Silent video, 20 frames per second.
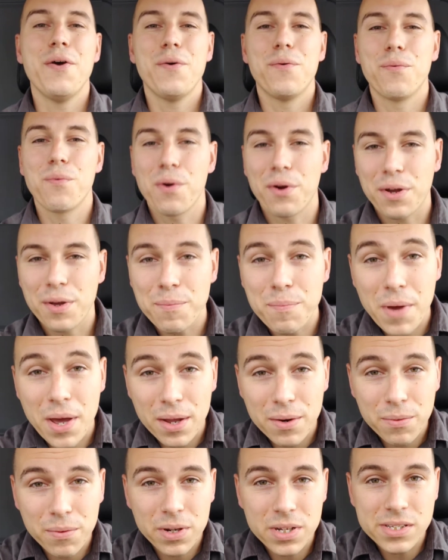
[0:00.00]
Working
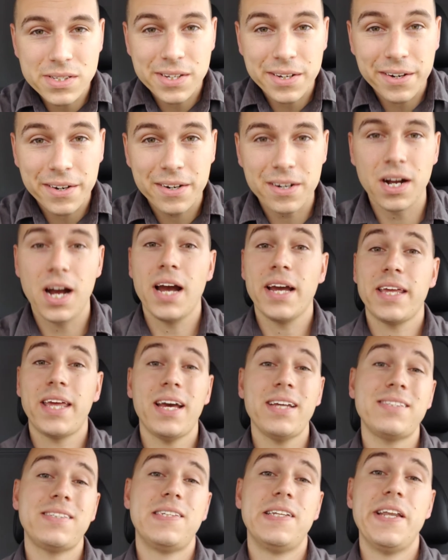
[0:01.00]
Man Reads here. I
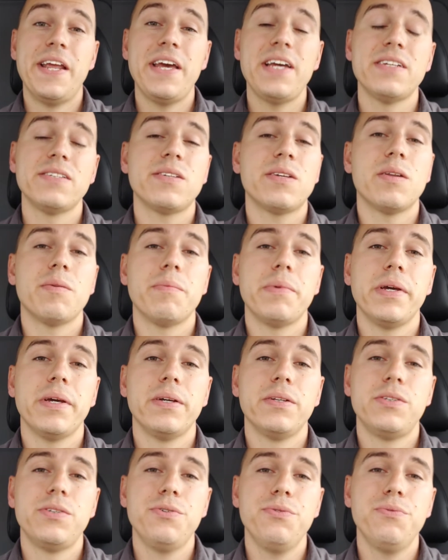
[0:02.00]
guess today is going to be
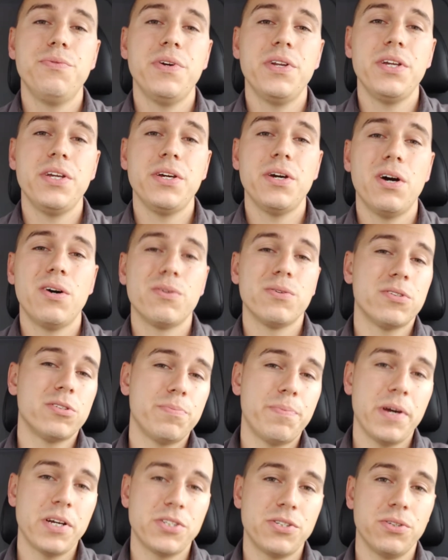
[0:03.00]
a two-video
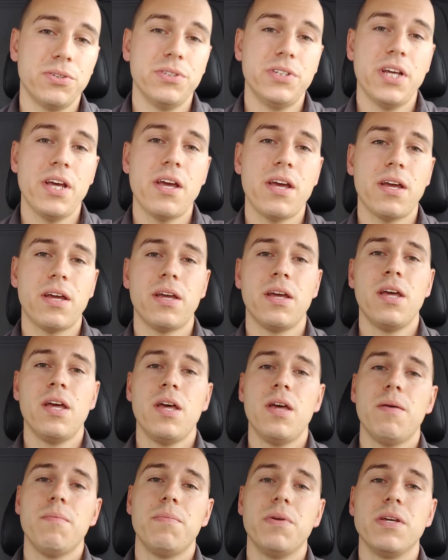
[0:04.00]
special day
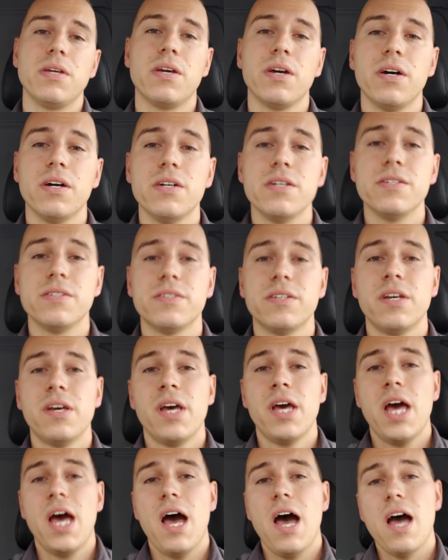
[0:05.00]
because
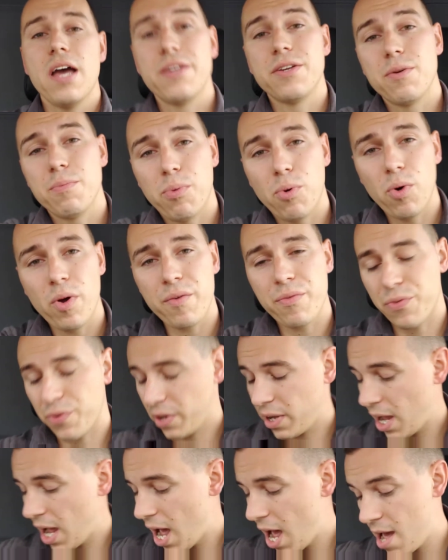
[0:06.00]
your boy
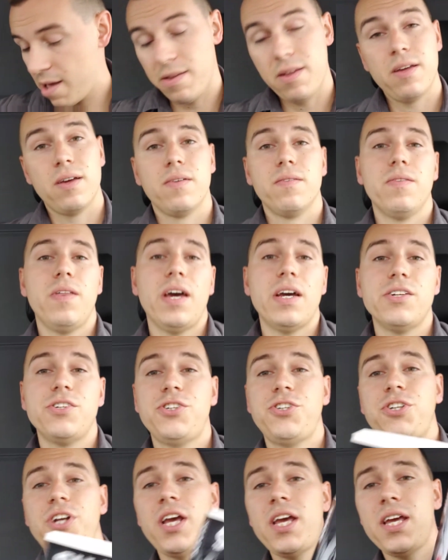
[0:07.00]
forgot that
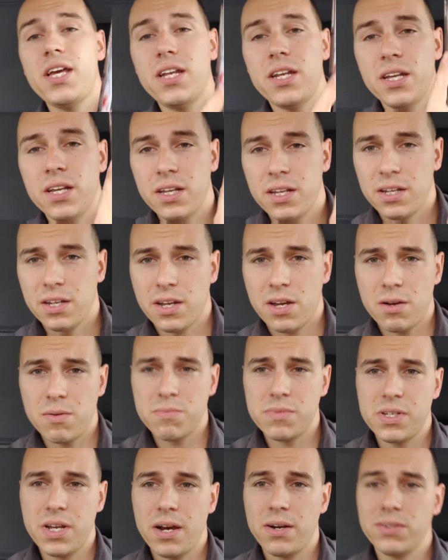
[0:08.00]
Shade
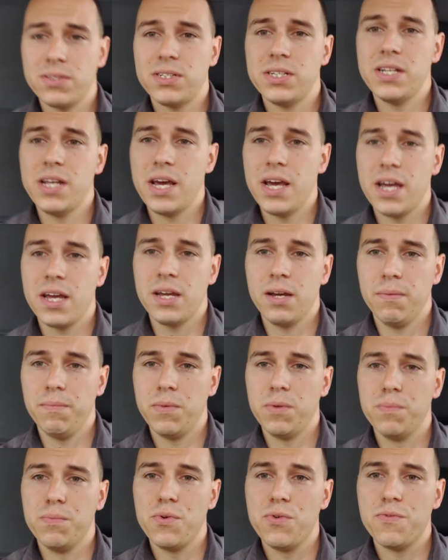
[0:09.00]
comes out today. I'm
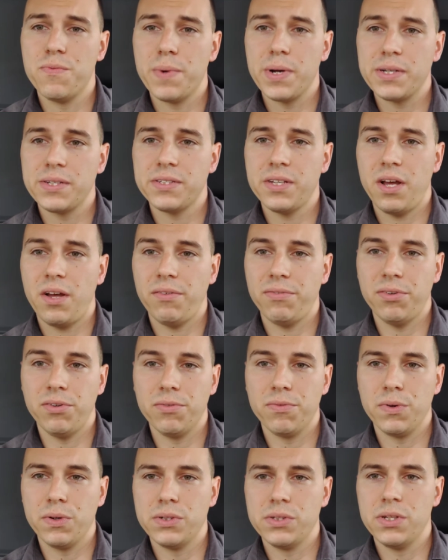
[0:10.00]
going to move myself
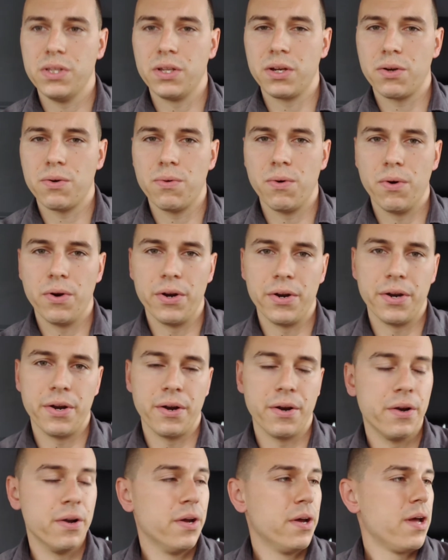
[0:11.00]
over to the corner
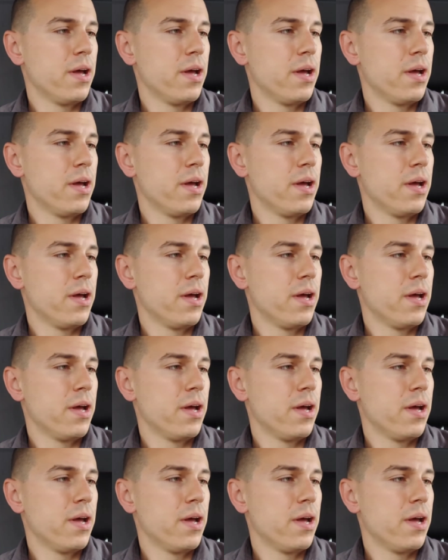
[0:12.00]
here.